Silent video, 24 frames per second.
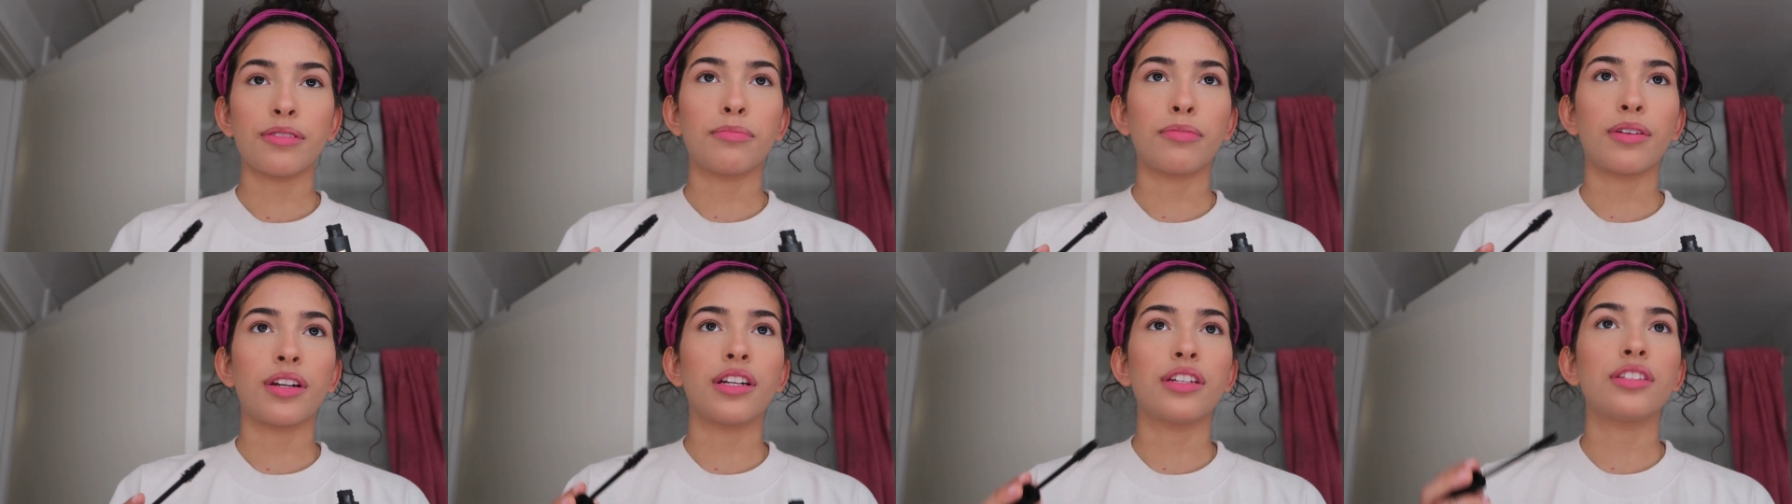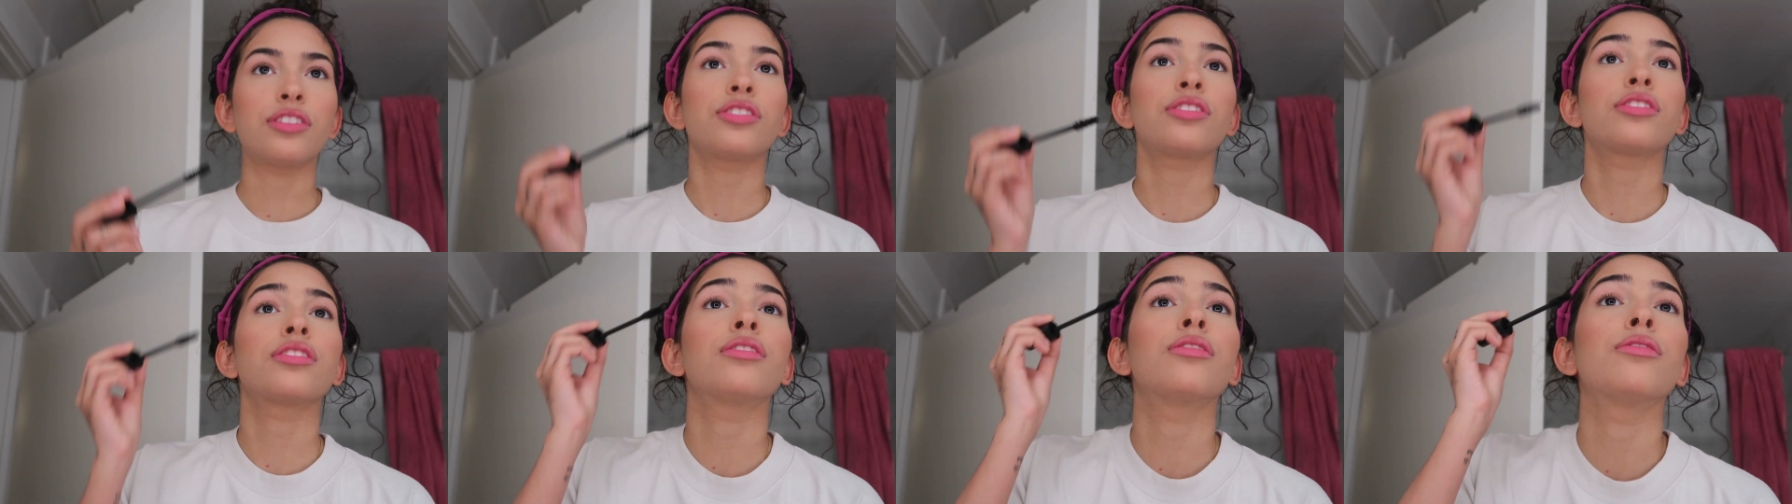a
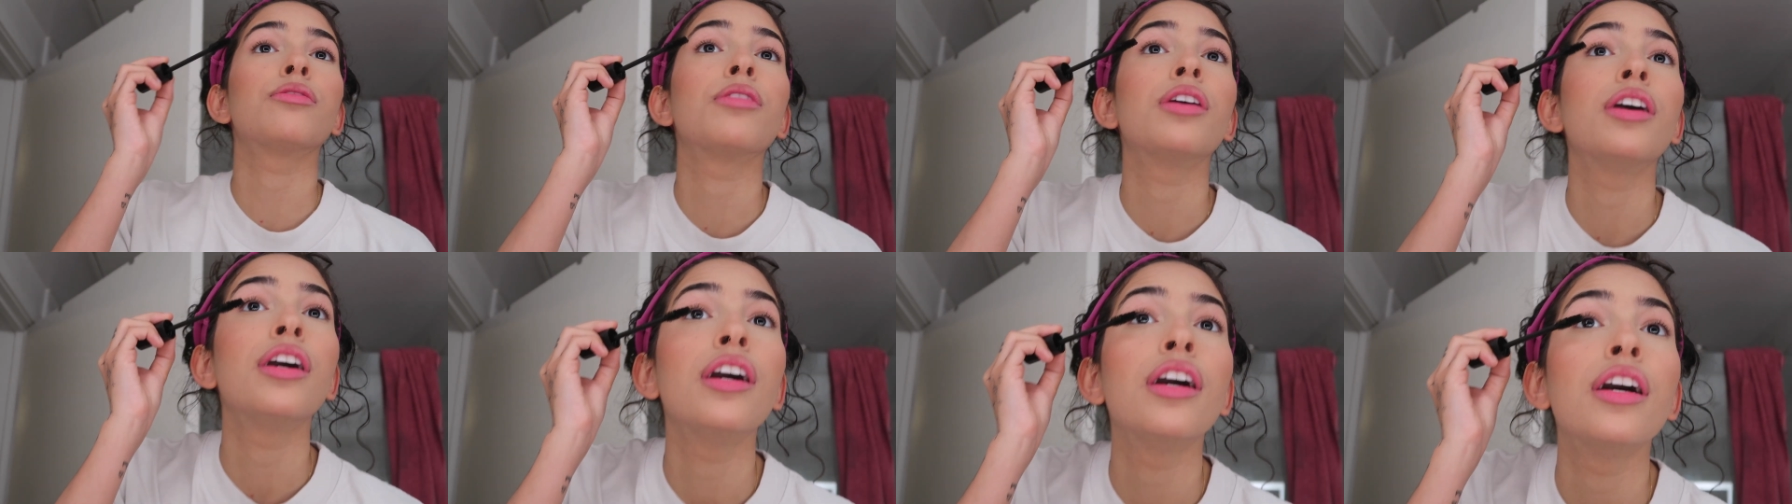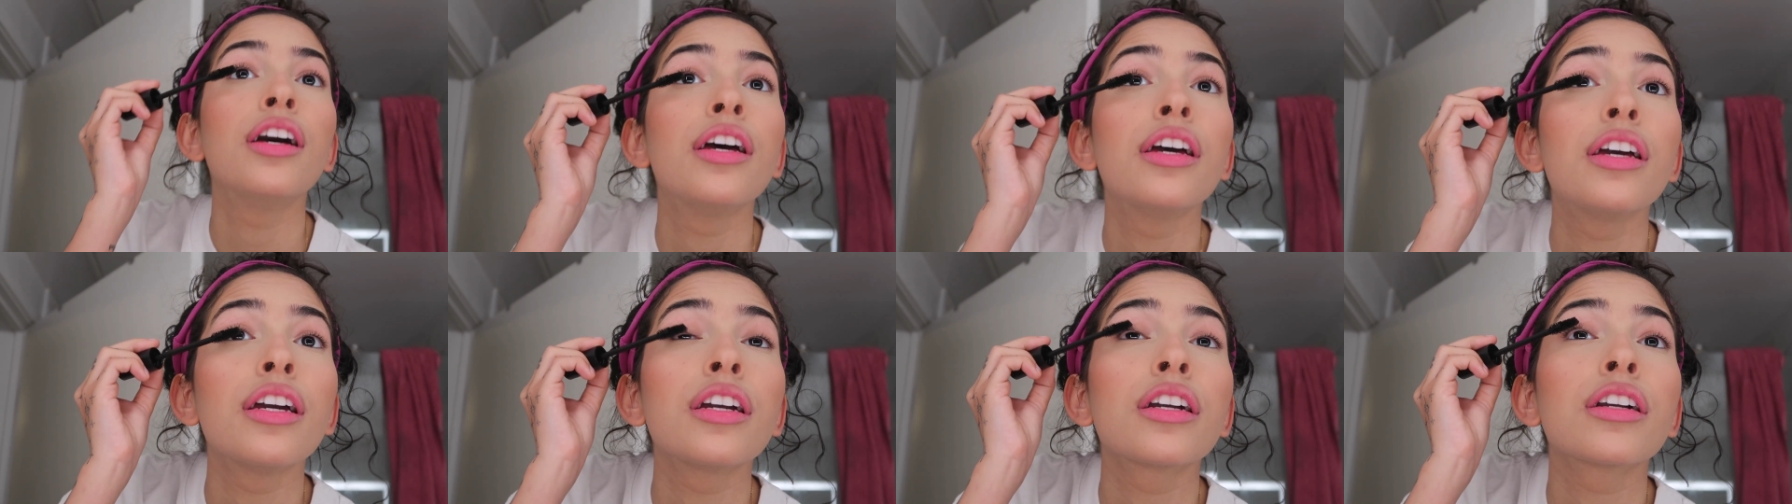brush so
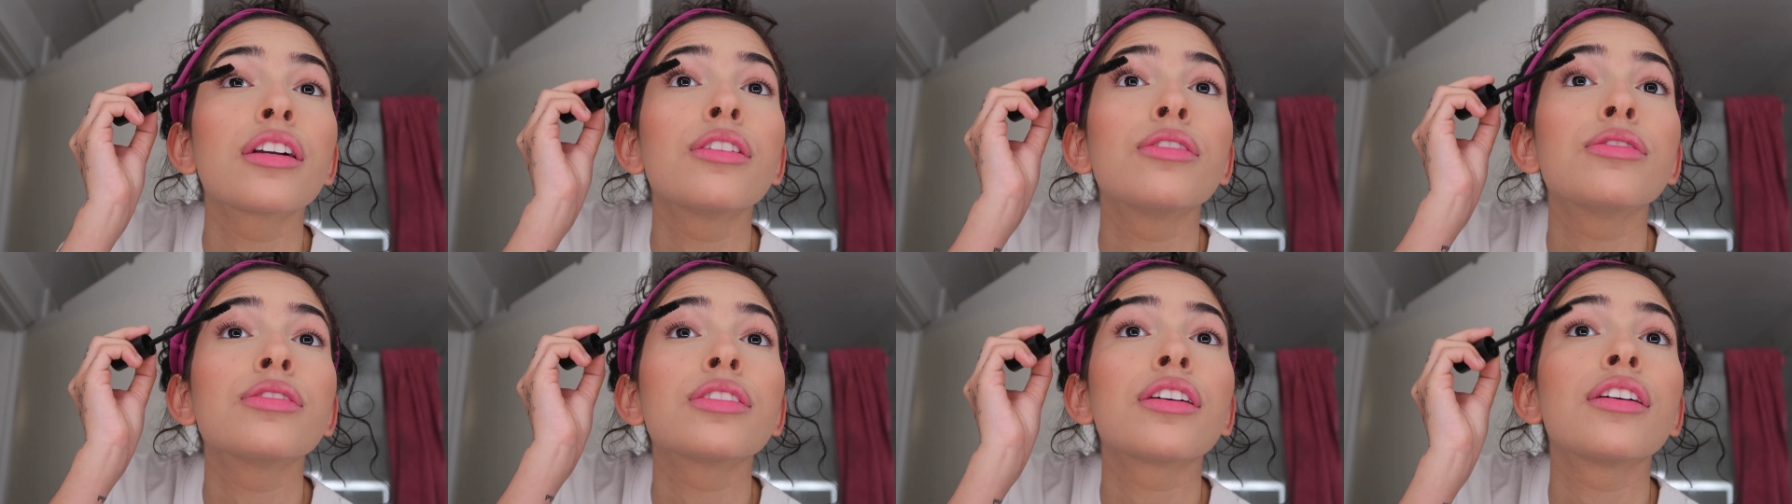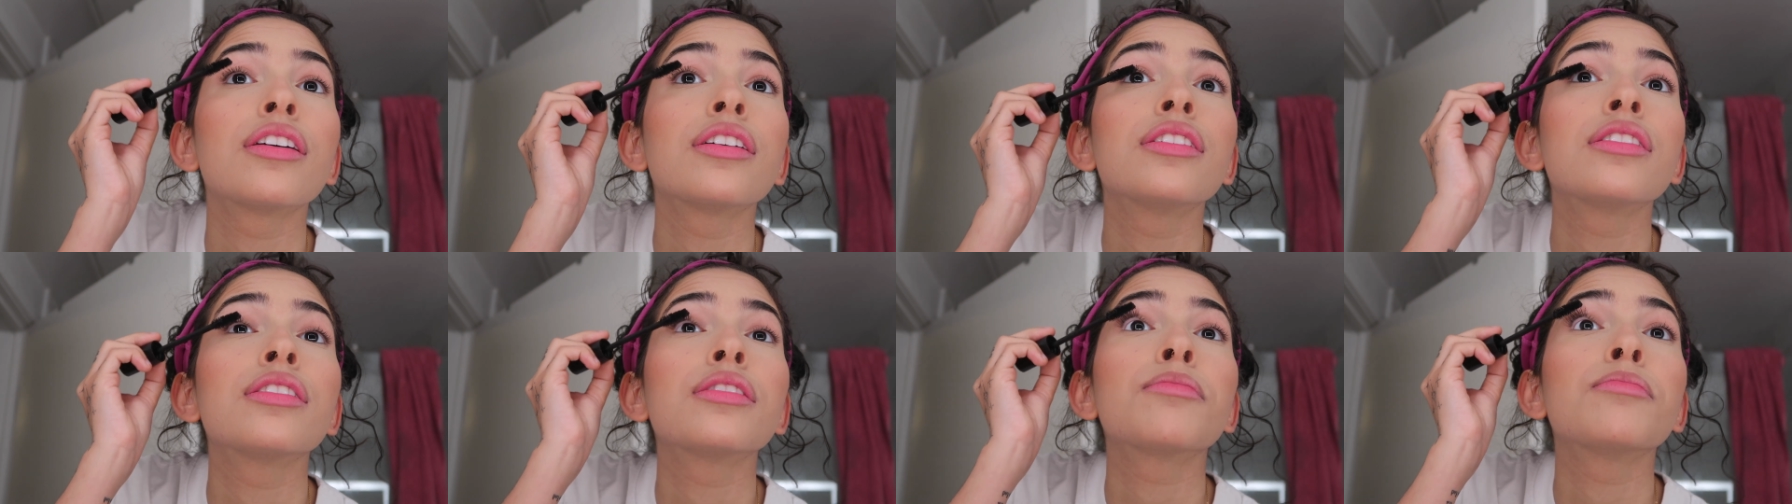it goes
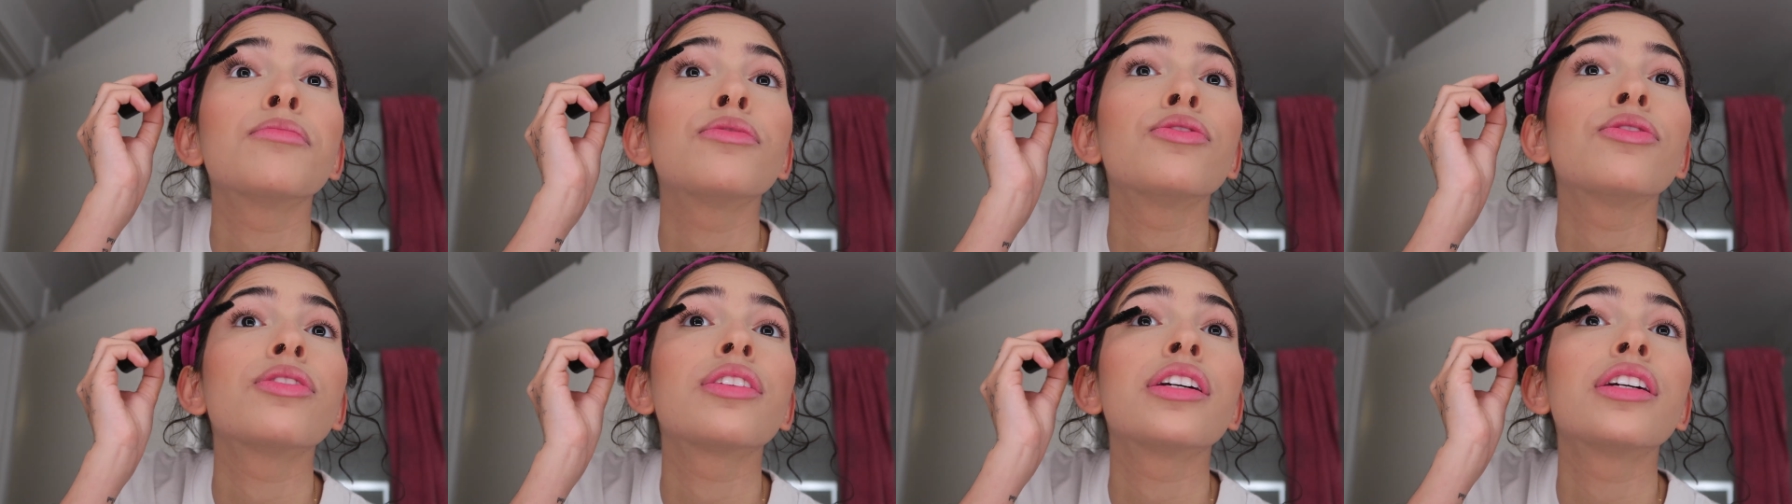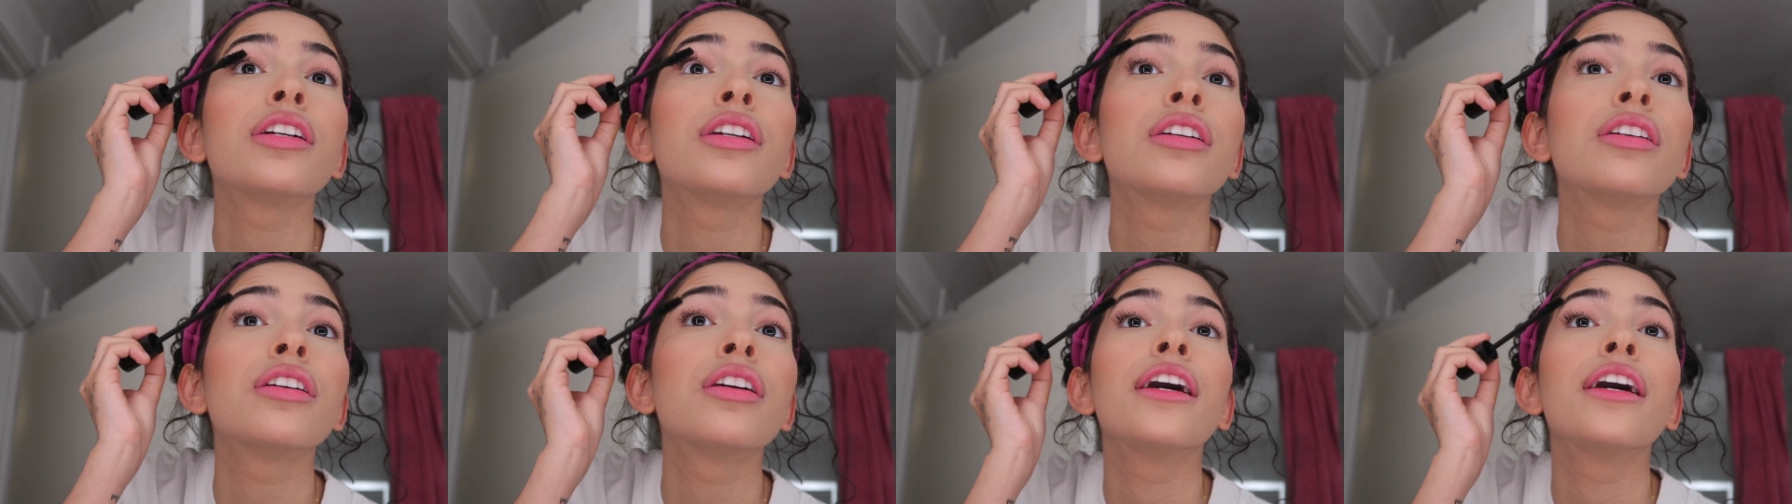on smoother.